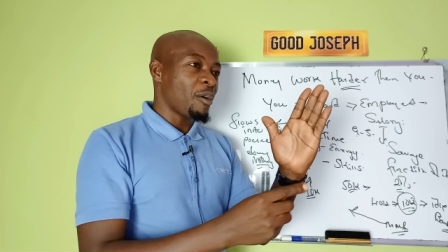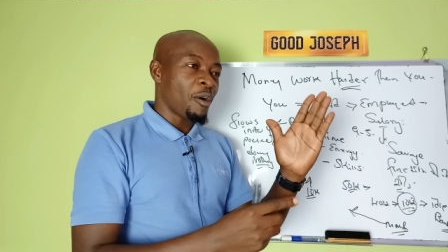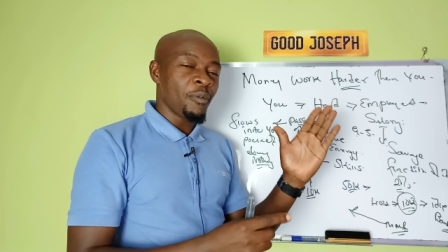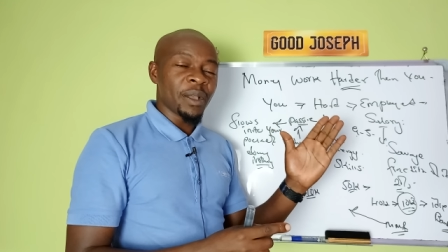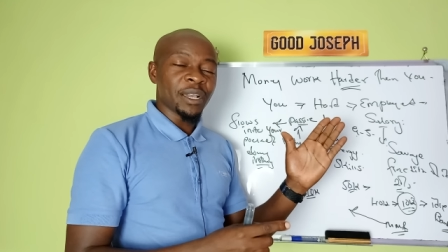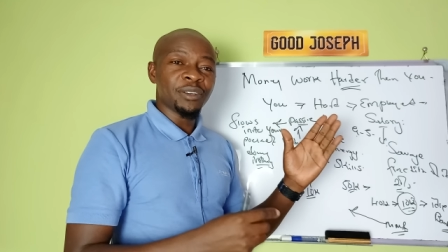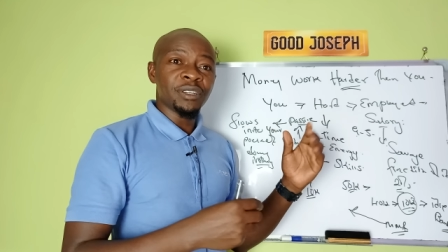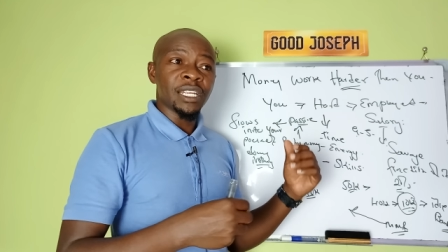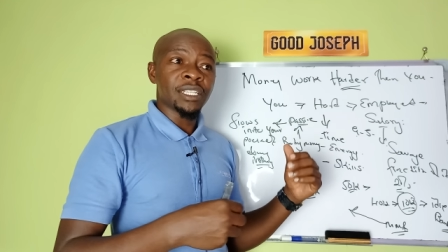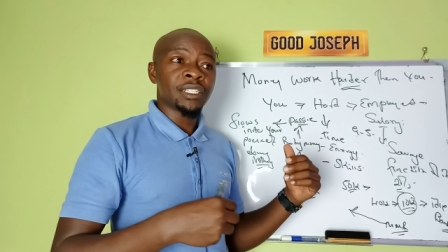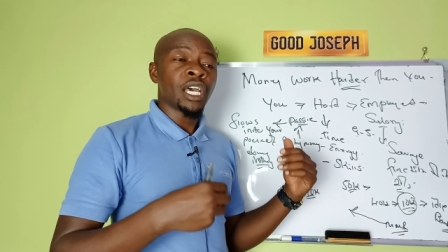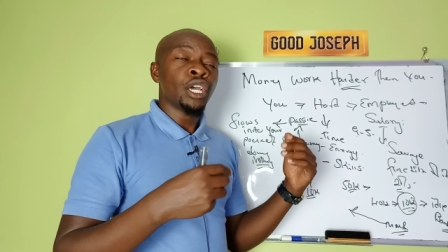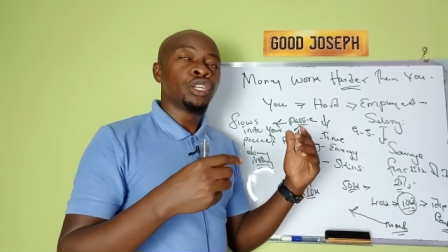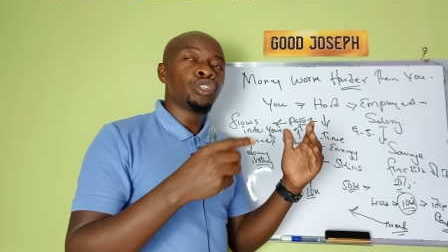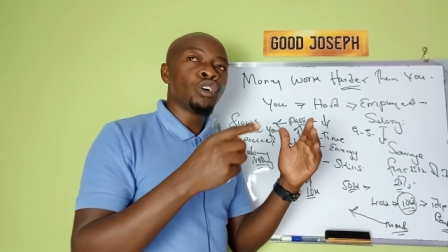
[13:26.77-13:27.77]
Oh my goodness.
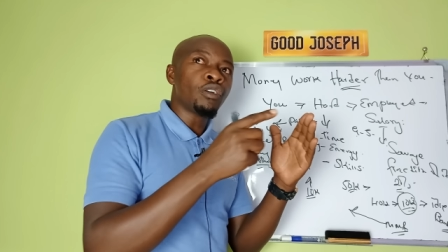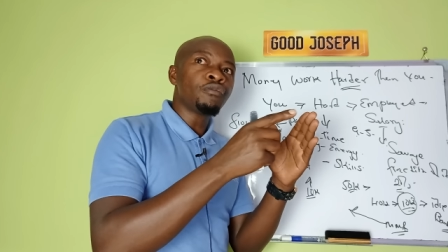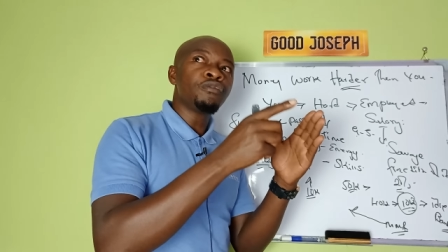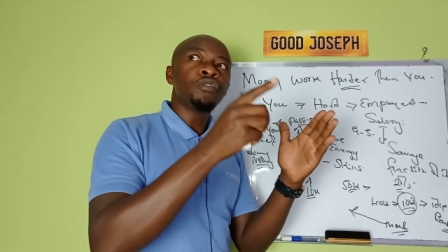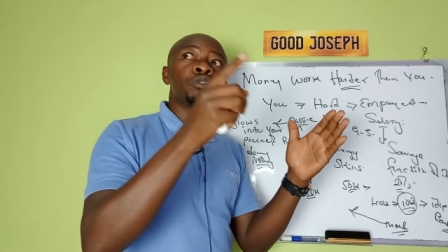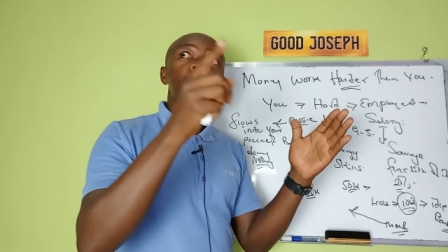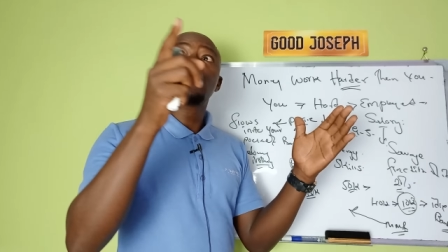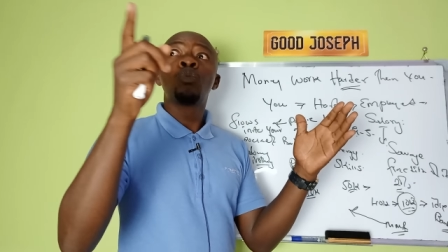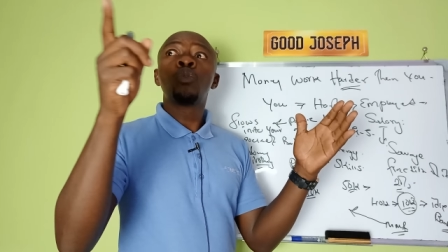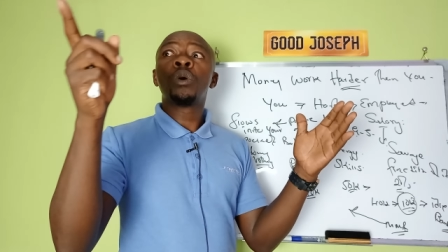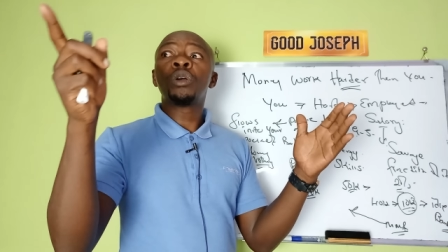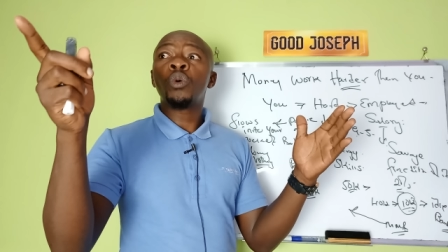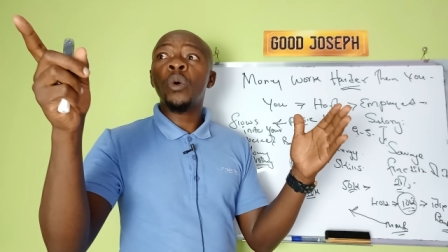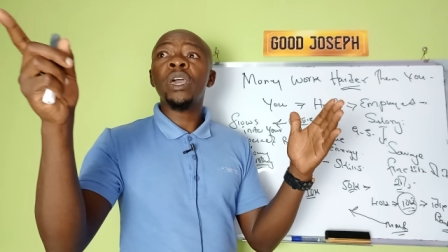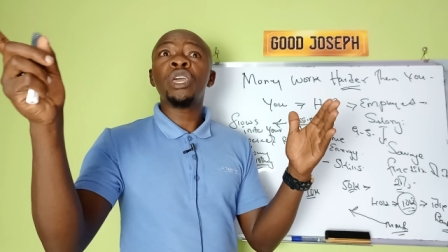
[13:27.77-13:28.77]
Don't view to
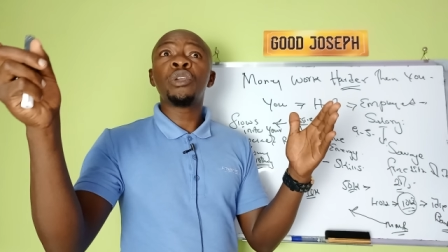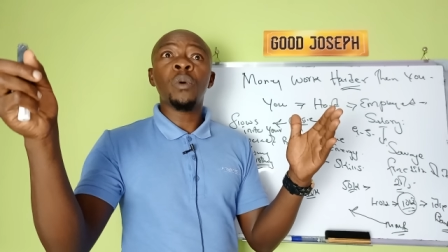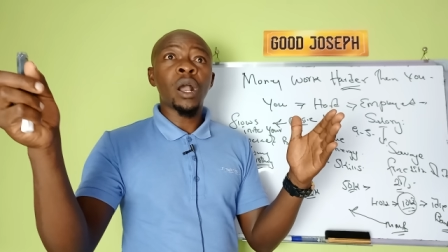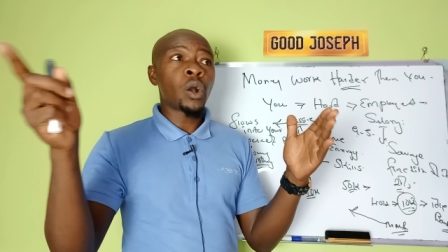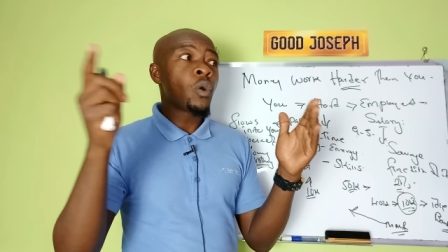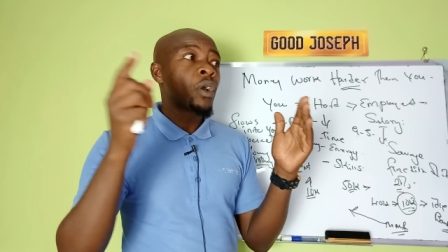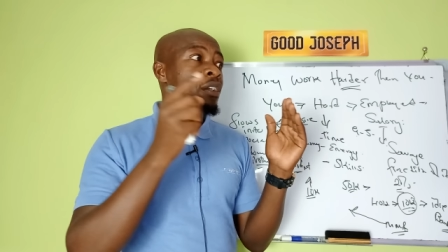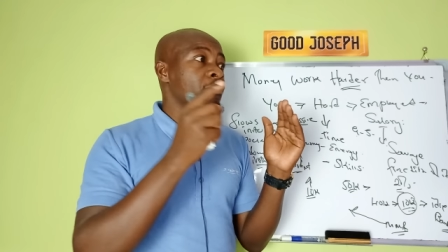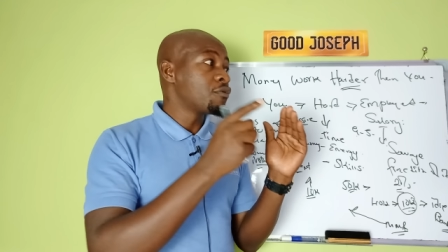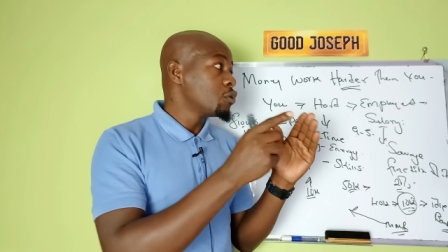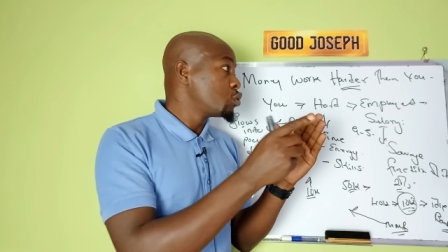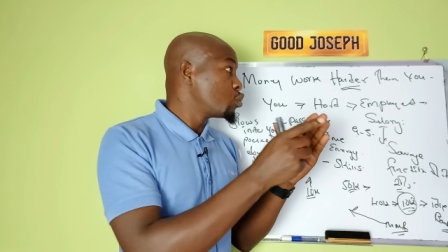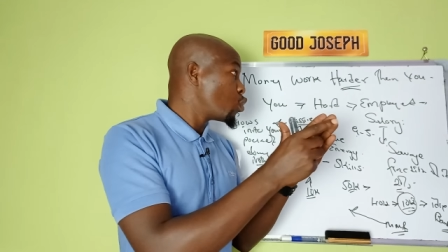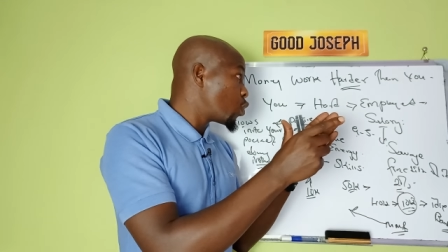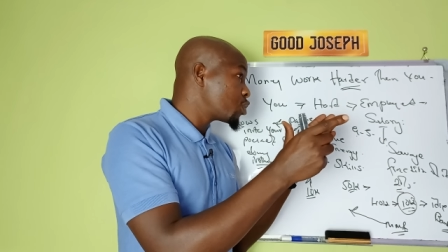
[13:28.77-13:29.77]
where you are going, view
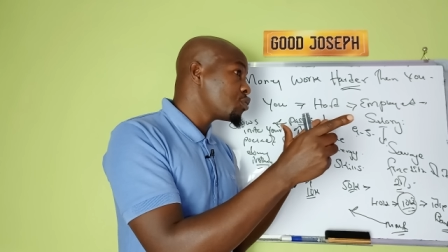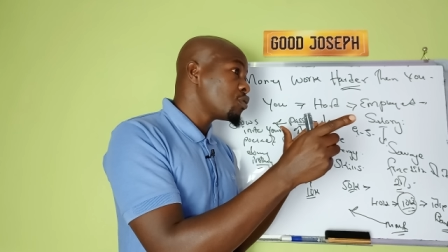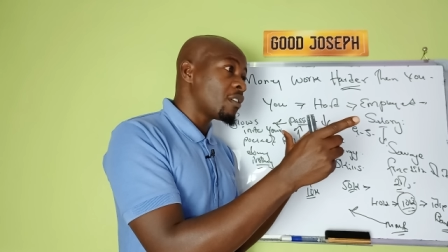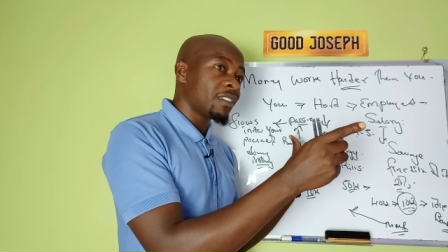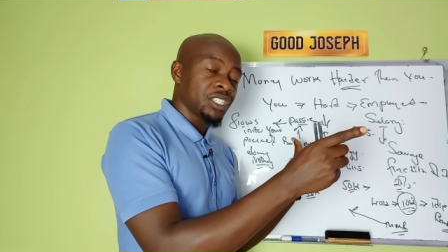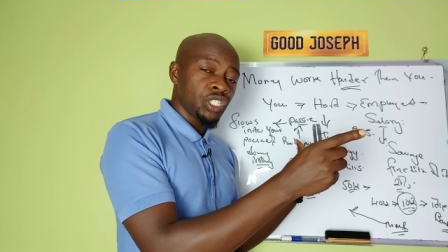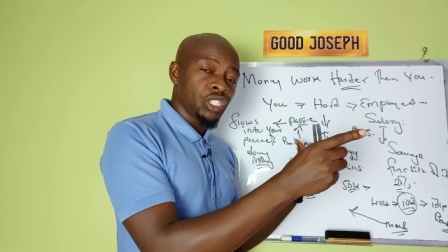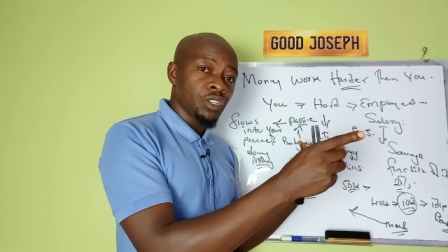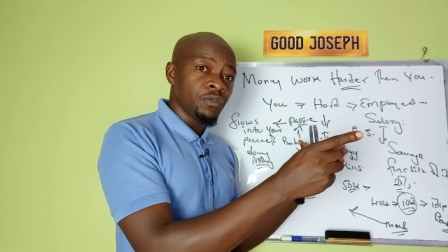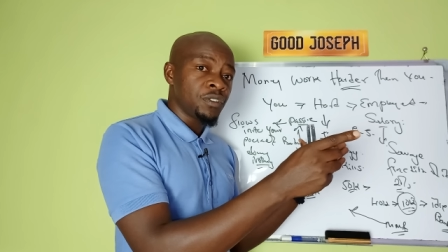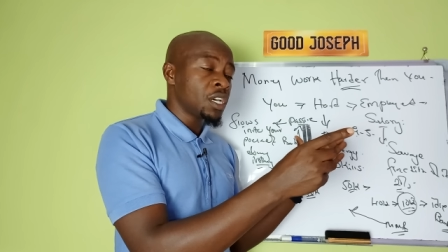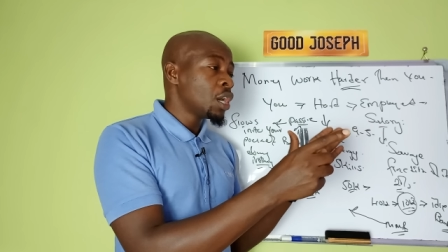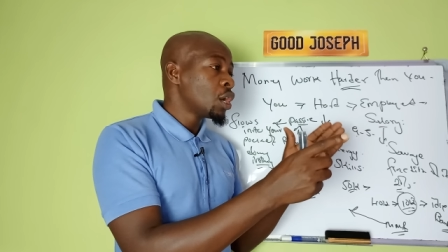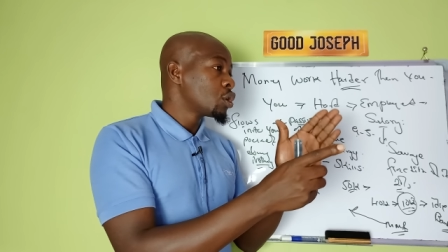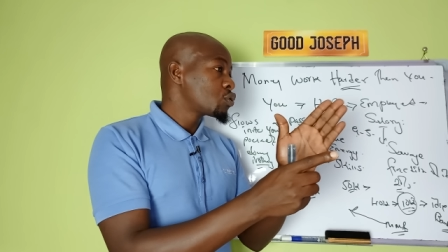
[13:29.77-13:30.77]
to what you have achieved.